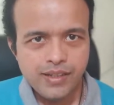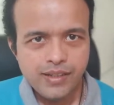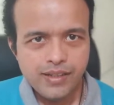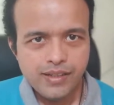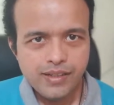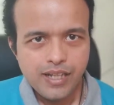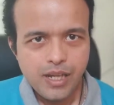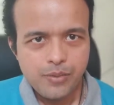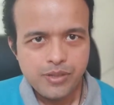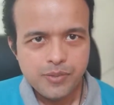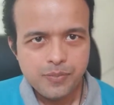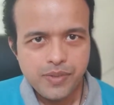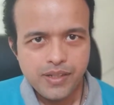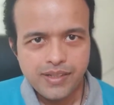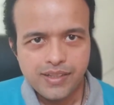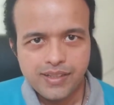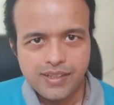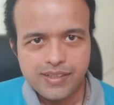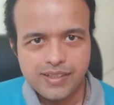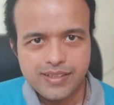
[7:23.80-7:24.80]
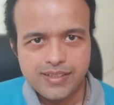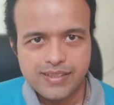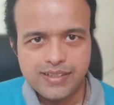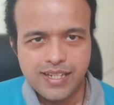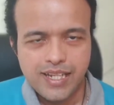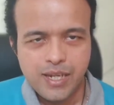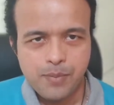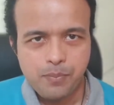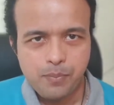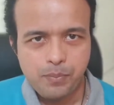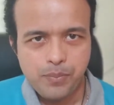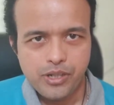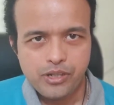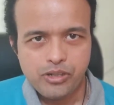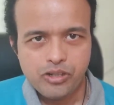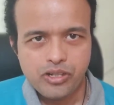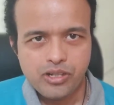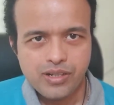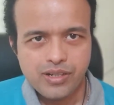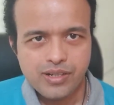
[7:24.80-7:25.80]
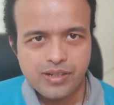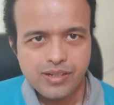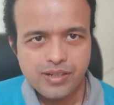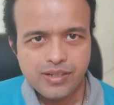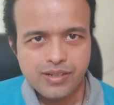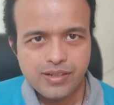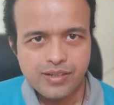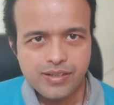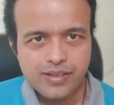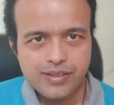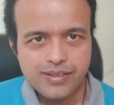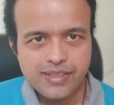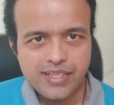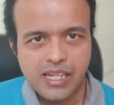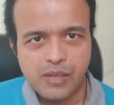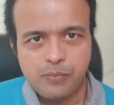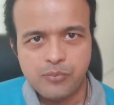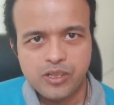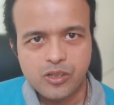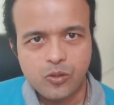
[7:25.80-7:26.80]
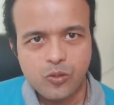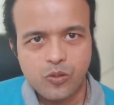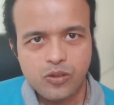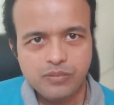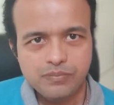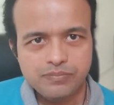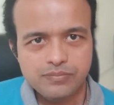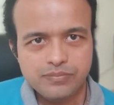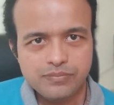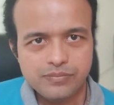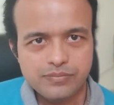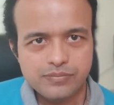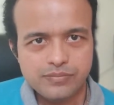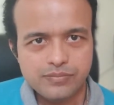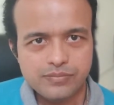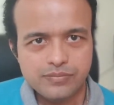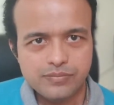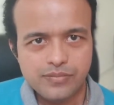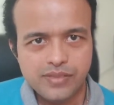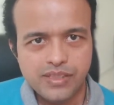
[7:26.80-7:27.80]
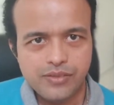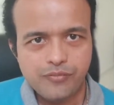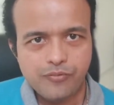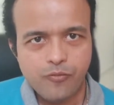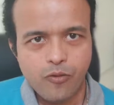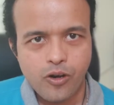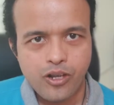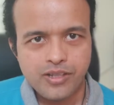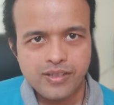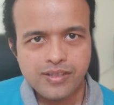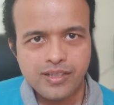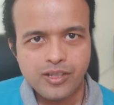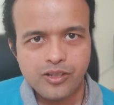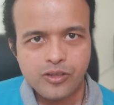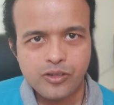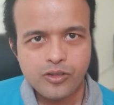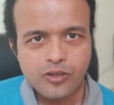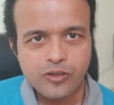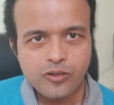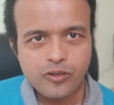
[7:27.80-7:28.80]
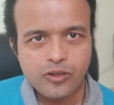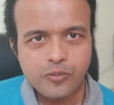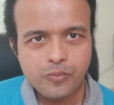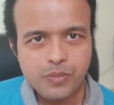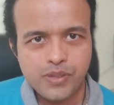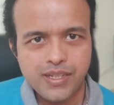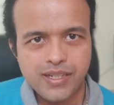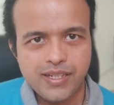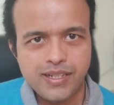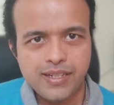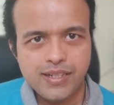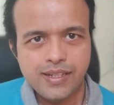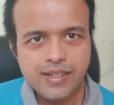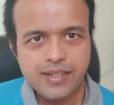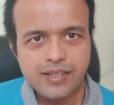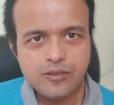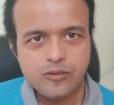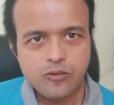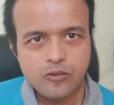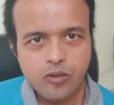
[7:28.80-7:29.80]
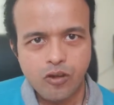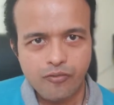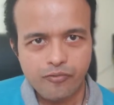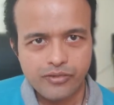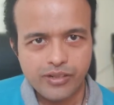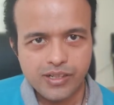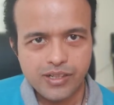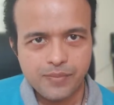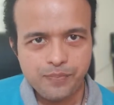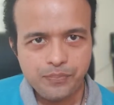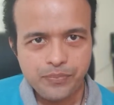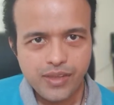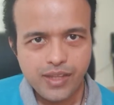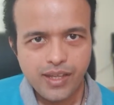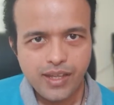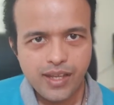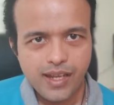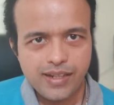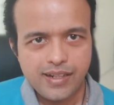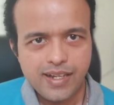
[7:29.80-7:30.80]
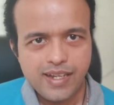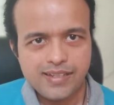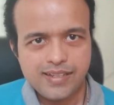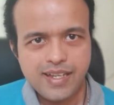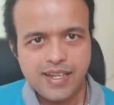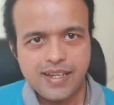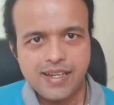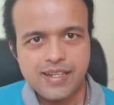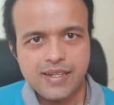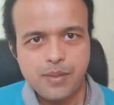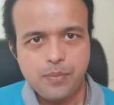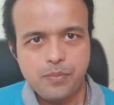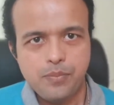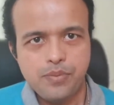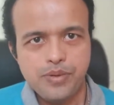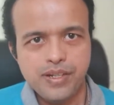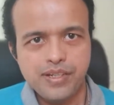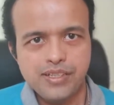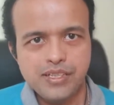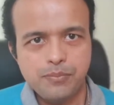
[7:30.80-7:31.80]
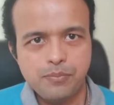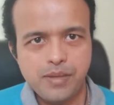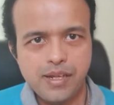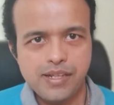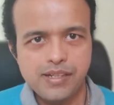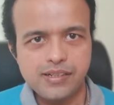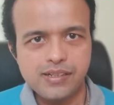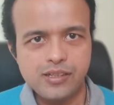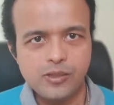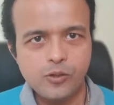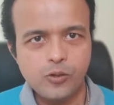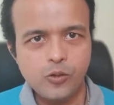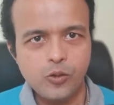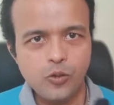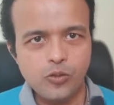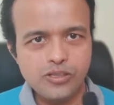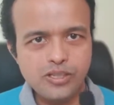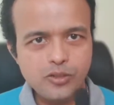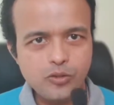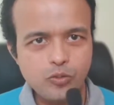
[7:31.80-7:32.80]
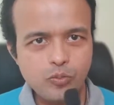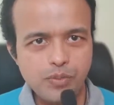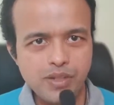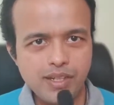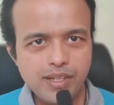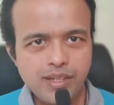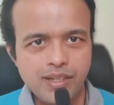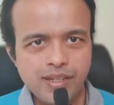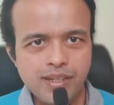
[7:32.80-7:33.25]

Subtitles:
I'm speaking in the same pitch, same tone. The voice should be softer, and as I bring the mic closer to me,